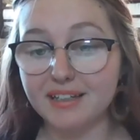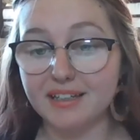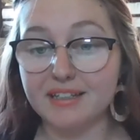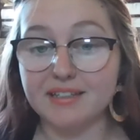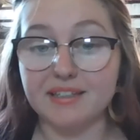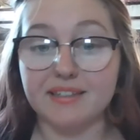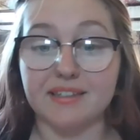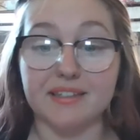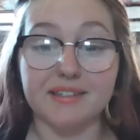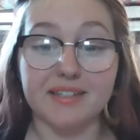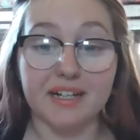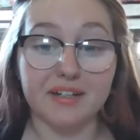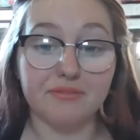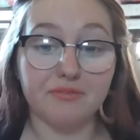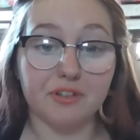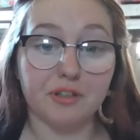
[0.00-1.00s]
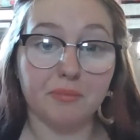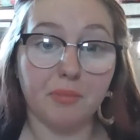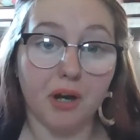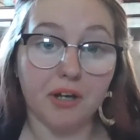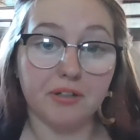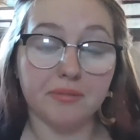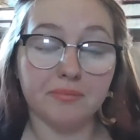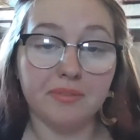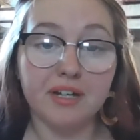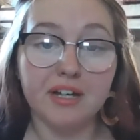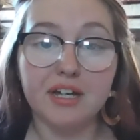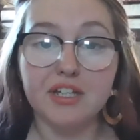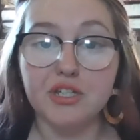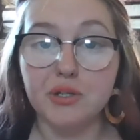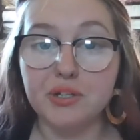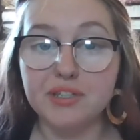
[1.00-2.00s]
This is the second from the bottom.
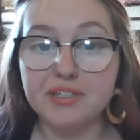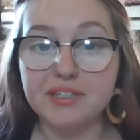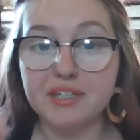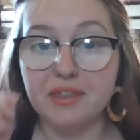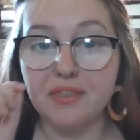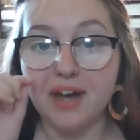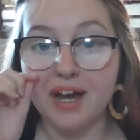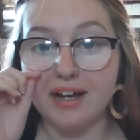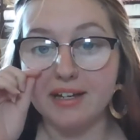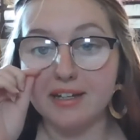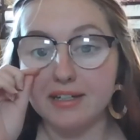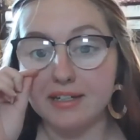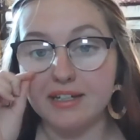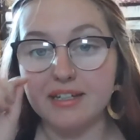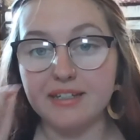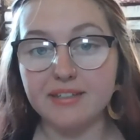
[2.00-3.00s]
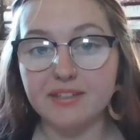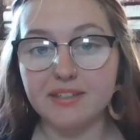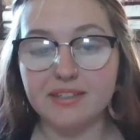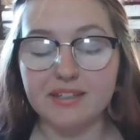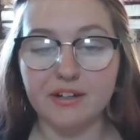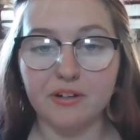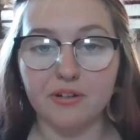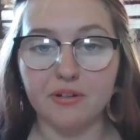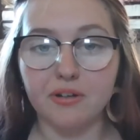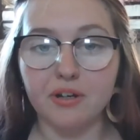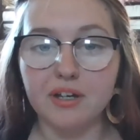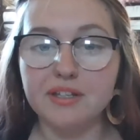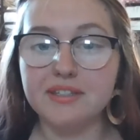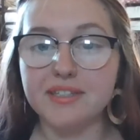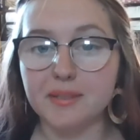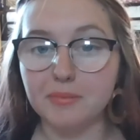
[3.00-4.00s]
You can see that it is still
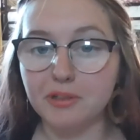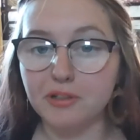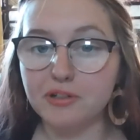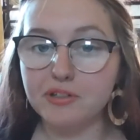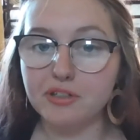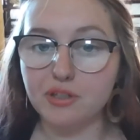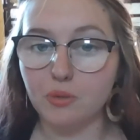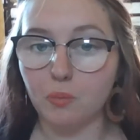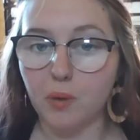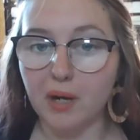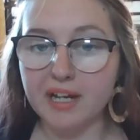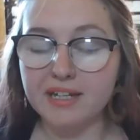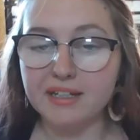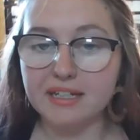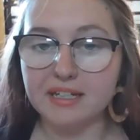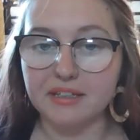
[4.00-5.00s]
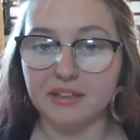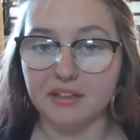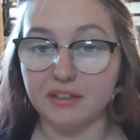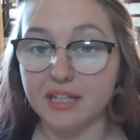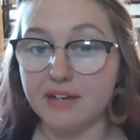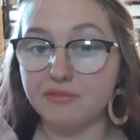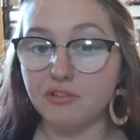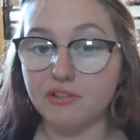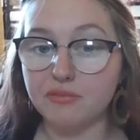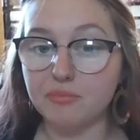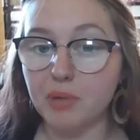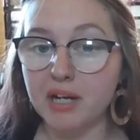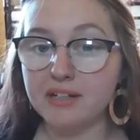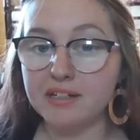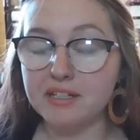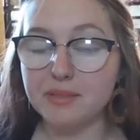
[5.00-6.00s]
similar to the white in the level of
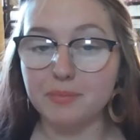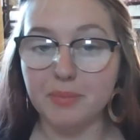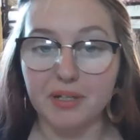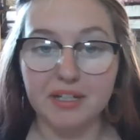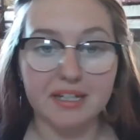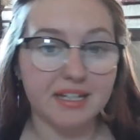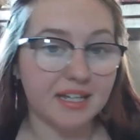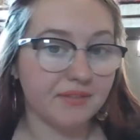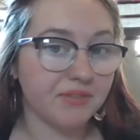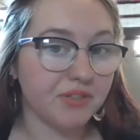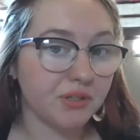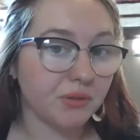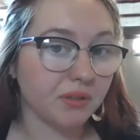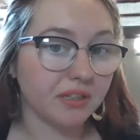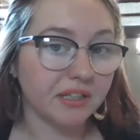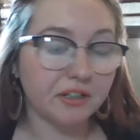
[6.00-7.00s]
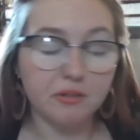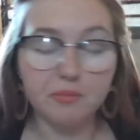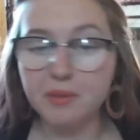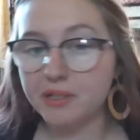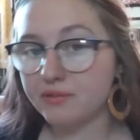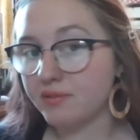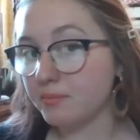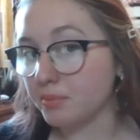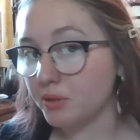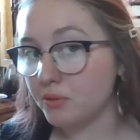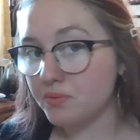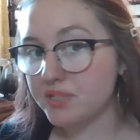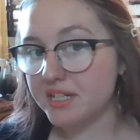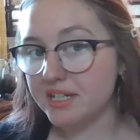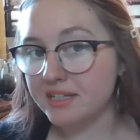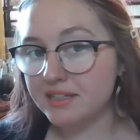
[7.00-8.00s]
brightness, but it gives you a little bit of a blue
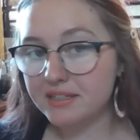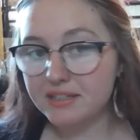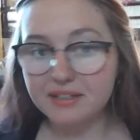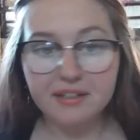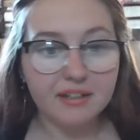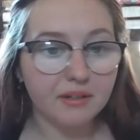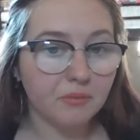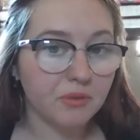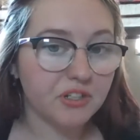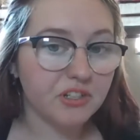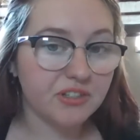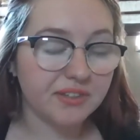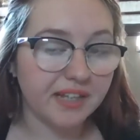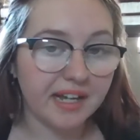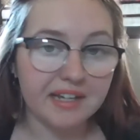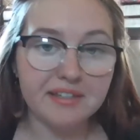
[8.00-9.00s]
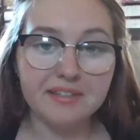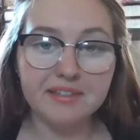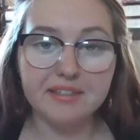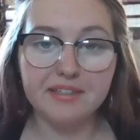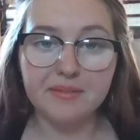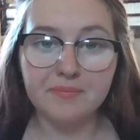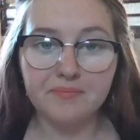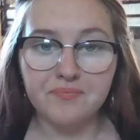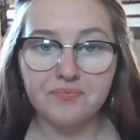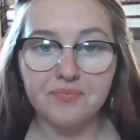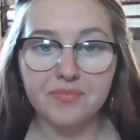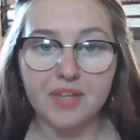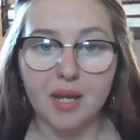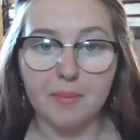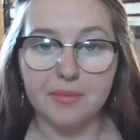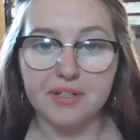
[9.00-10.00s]
tint, which is nice.
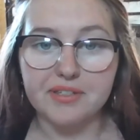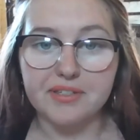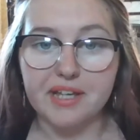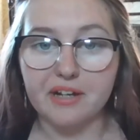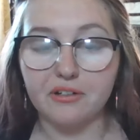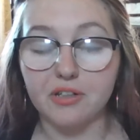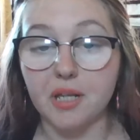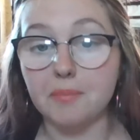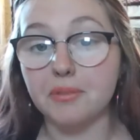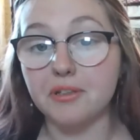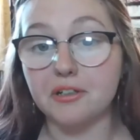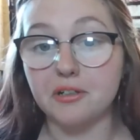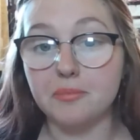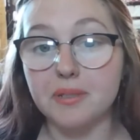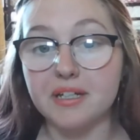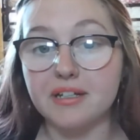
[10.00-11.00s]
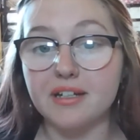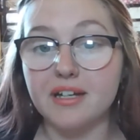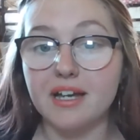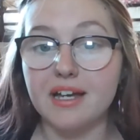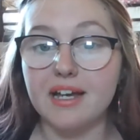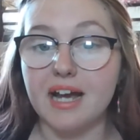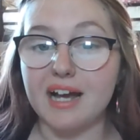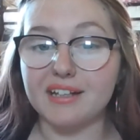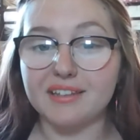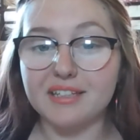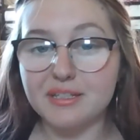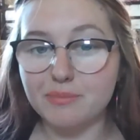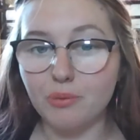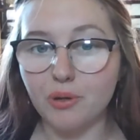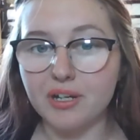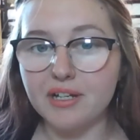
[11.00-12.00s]
I'm going to cycle up a little bit. At
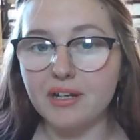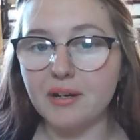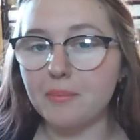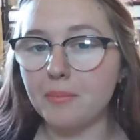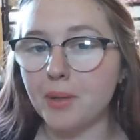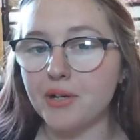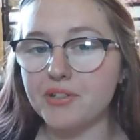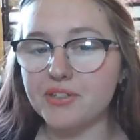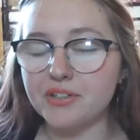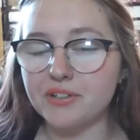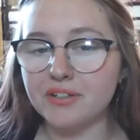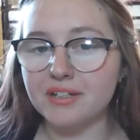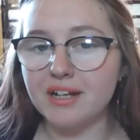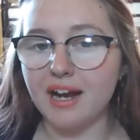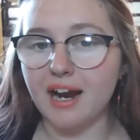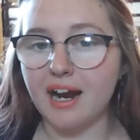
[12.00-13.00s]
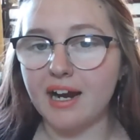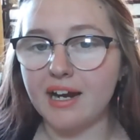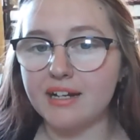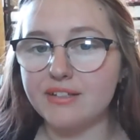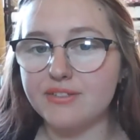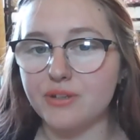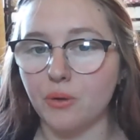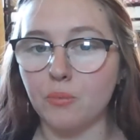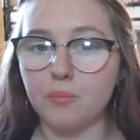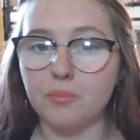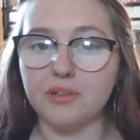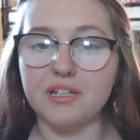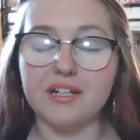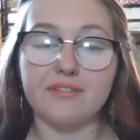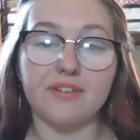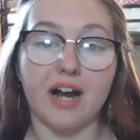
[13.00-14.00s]
this point, personally, I don't
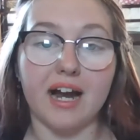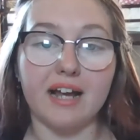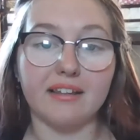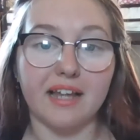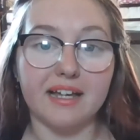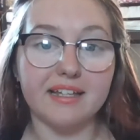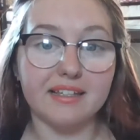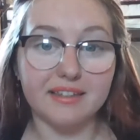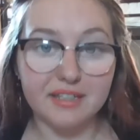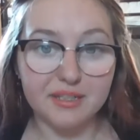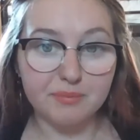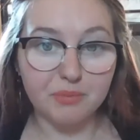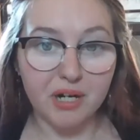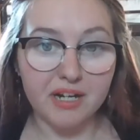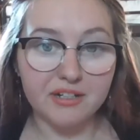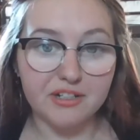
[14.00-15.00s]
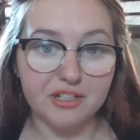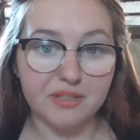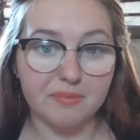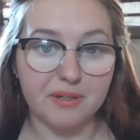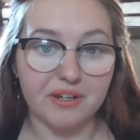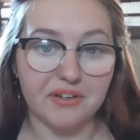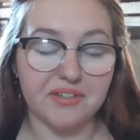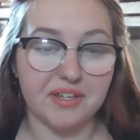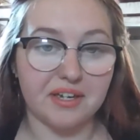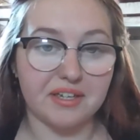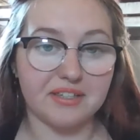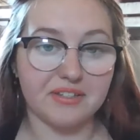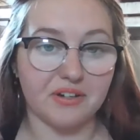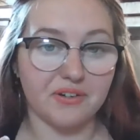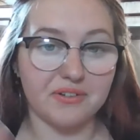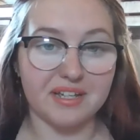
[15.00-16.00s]
believe I like it this bright just because I
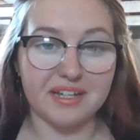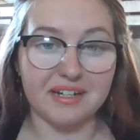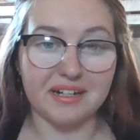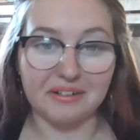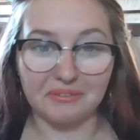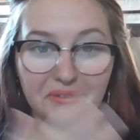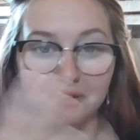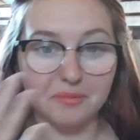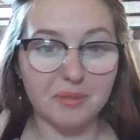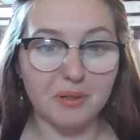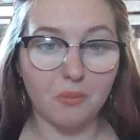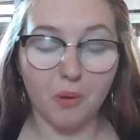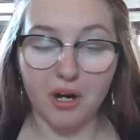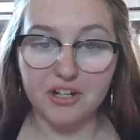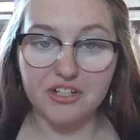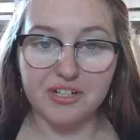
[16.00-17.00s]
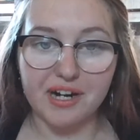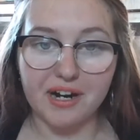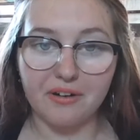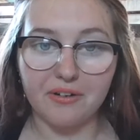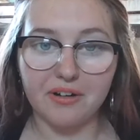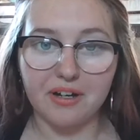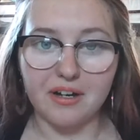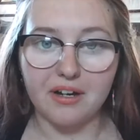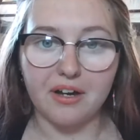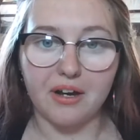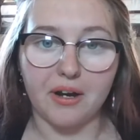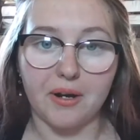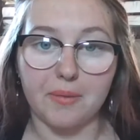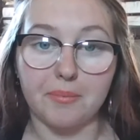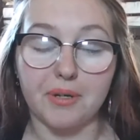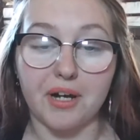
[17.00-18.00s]
start getting a little bit washed out.
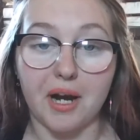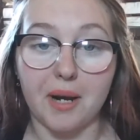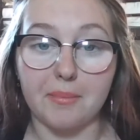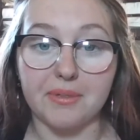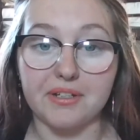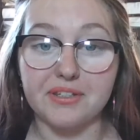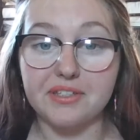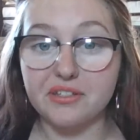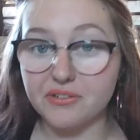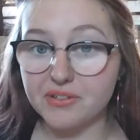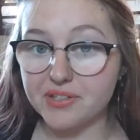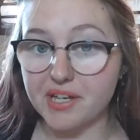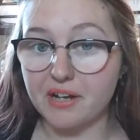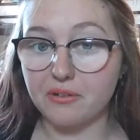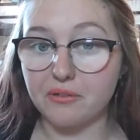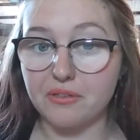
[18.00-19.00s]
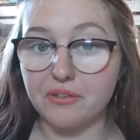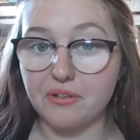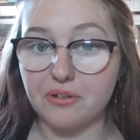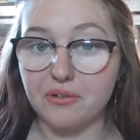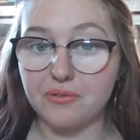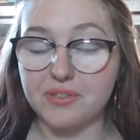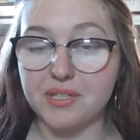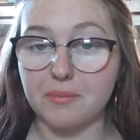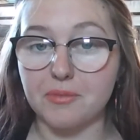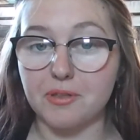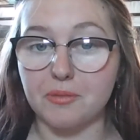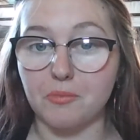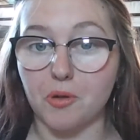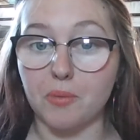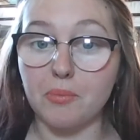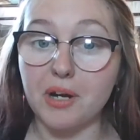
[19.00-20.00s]
But I'm going to still cycle through some of the
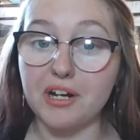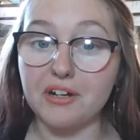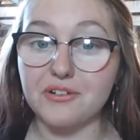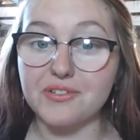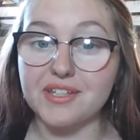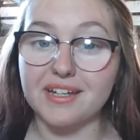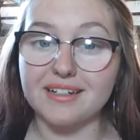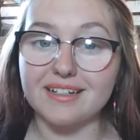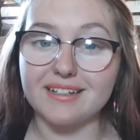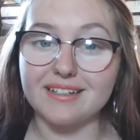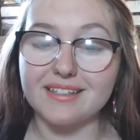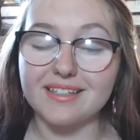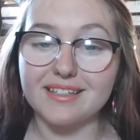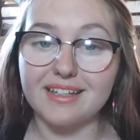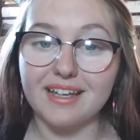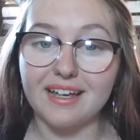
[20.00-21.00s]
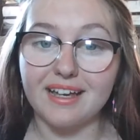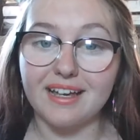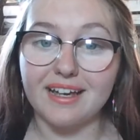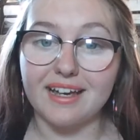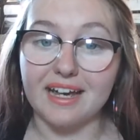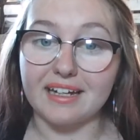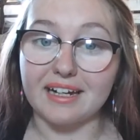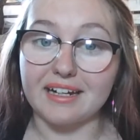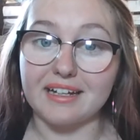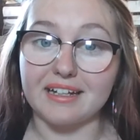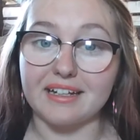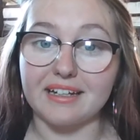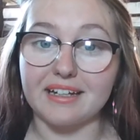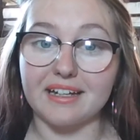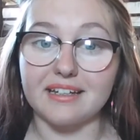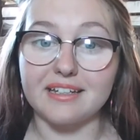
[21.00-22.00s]
more brighter settings, and I
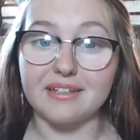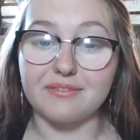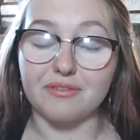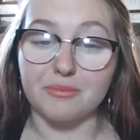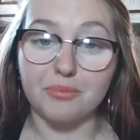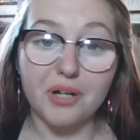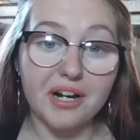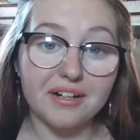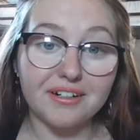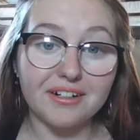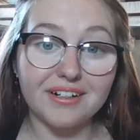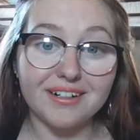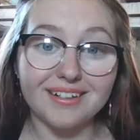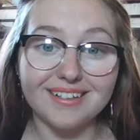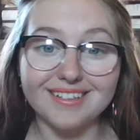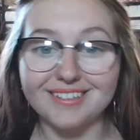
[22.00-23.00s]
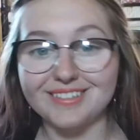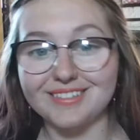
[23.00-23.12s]
can get even brighter.